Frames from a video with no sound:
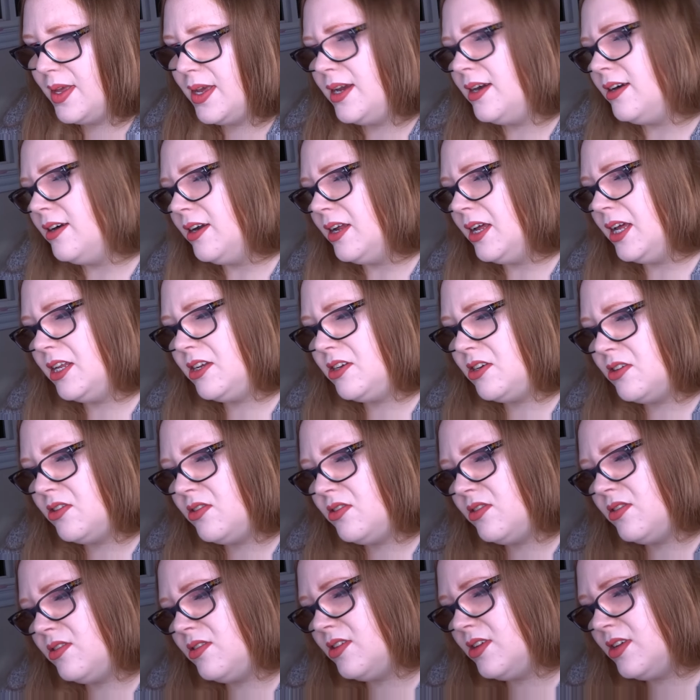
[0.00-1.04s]
I don't. It
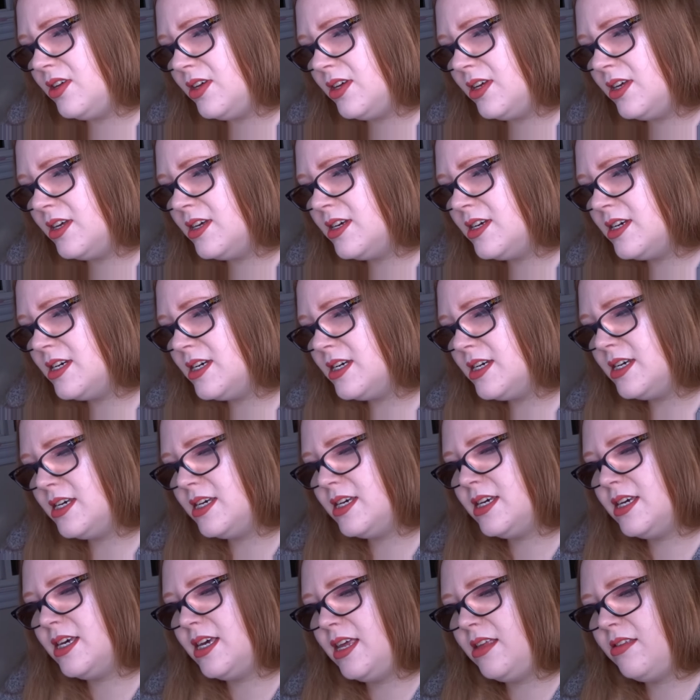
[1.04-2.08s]
just
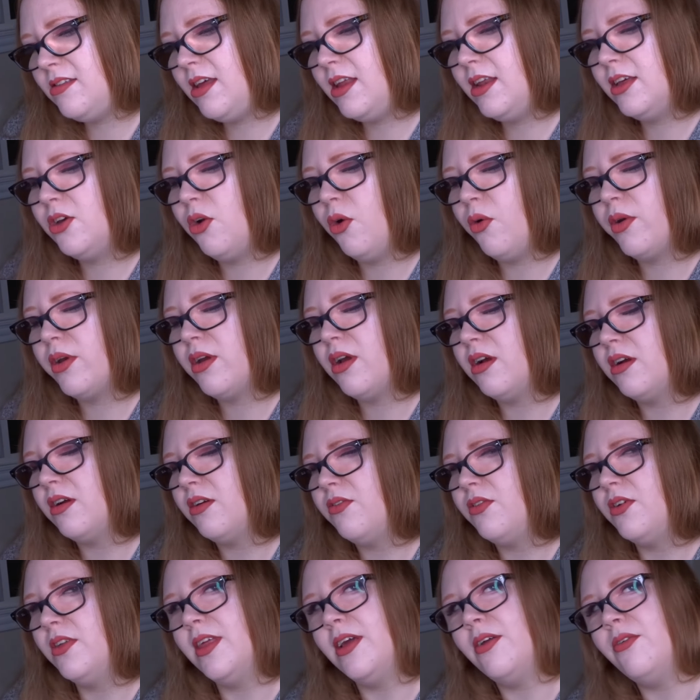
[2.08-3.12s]
it's not a
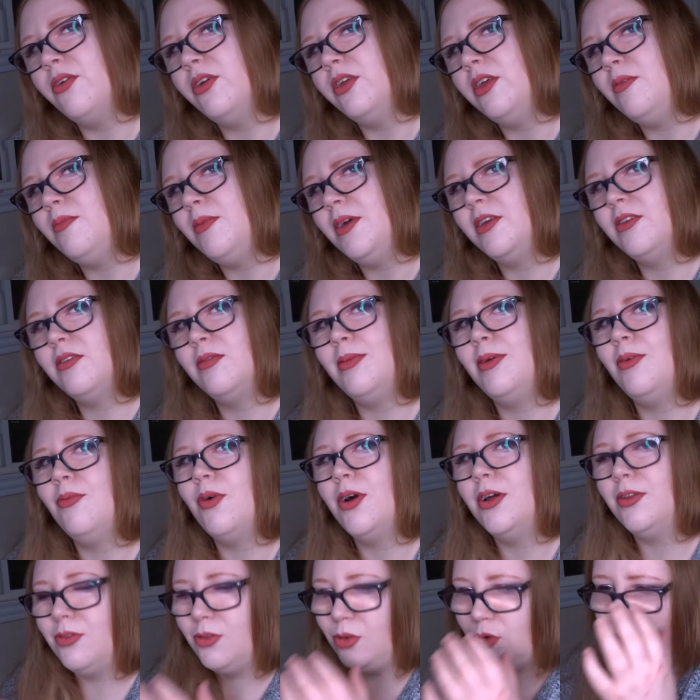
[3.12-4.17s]
choreography that really makes me
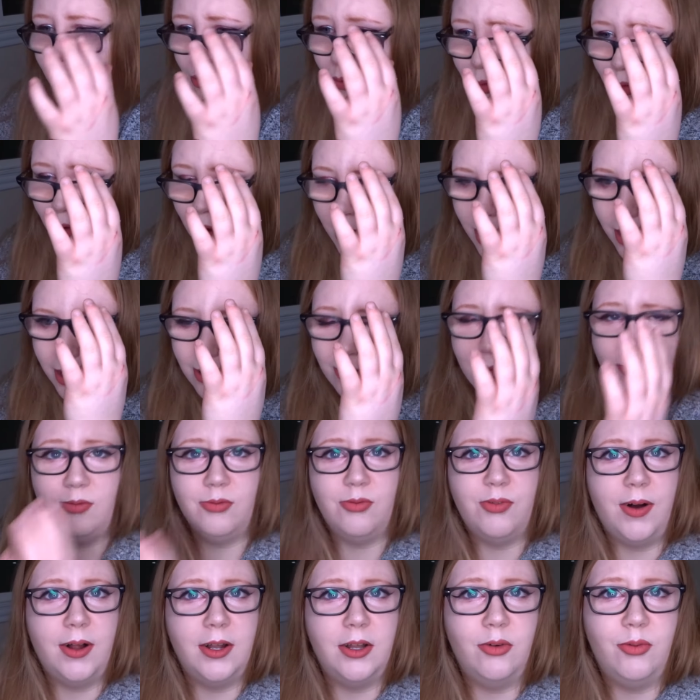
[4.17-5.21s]
want to try and
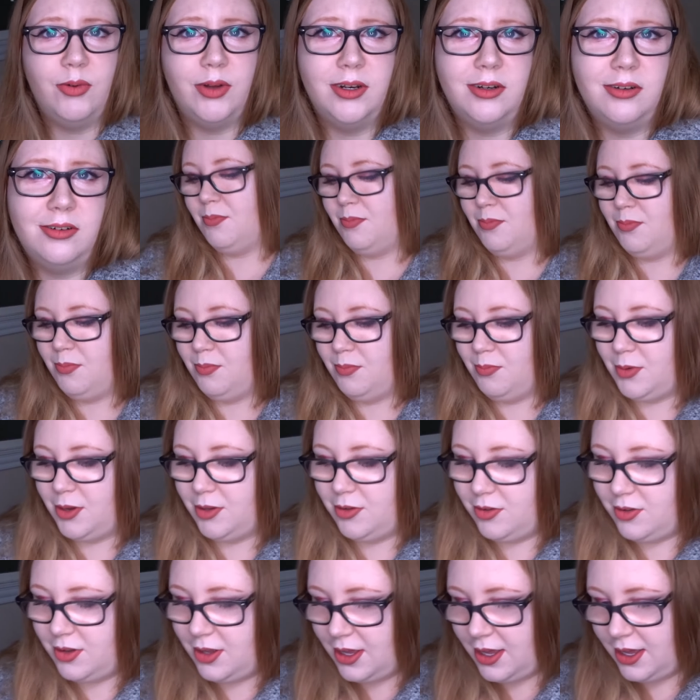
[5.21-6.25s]
follow it.
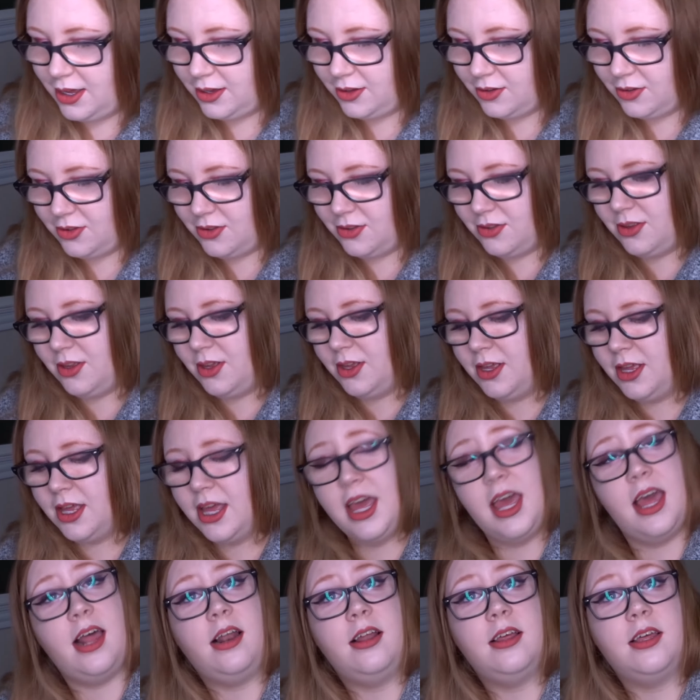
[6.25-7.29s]
Monsta X
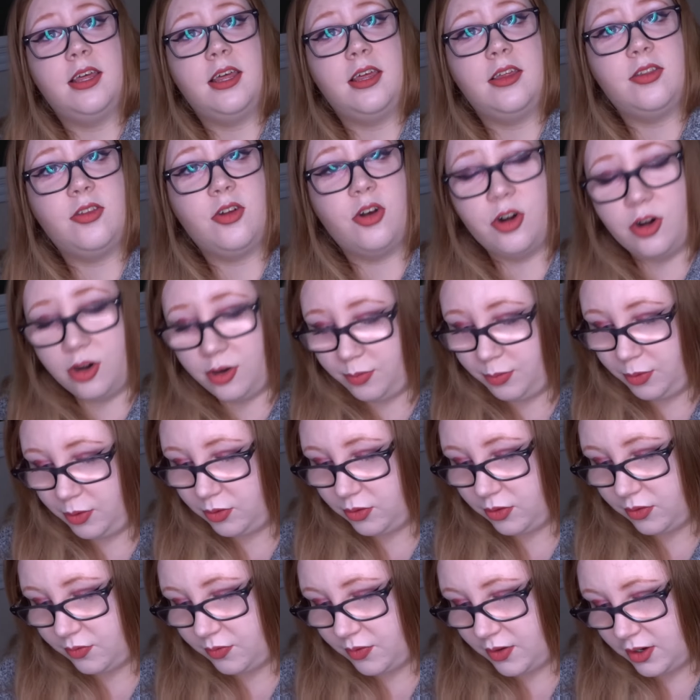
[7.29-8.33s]
Alligator
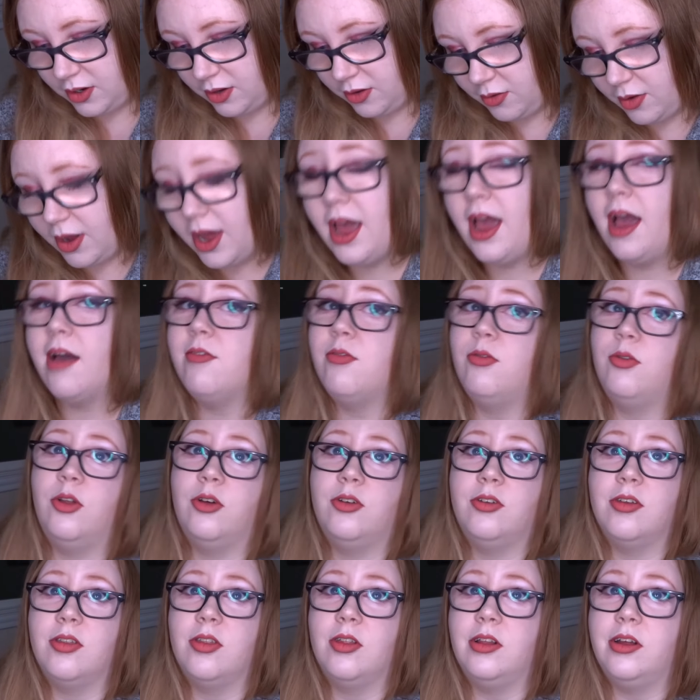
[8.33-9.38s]
music video. I have
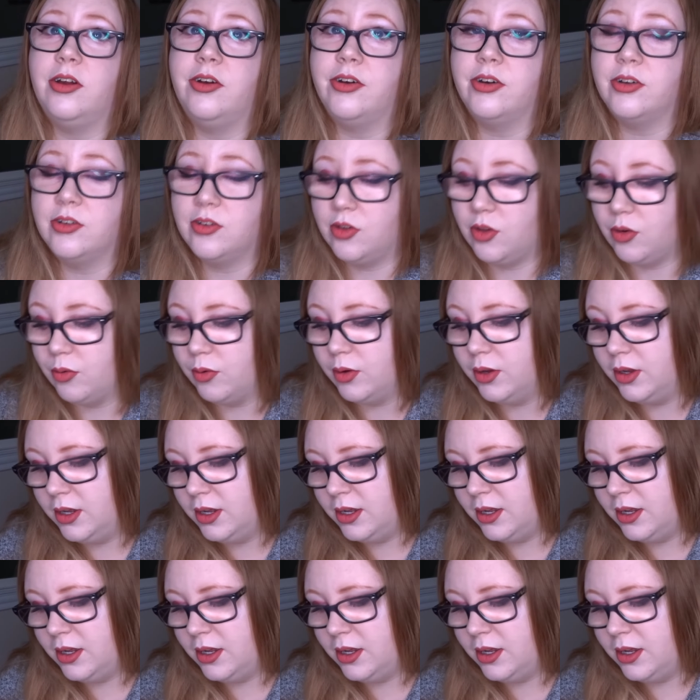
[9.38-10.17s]
looked at the lyrics too.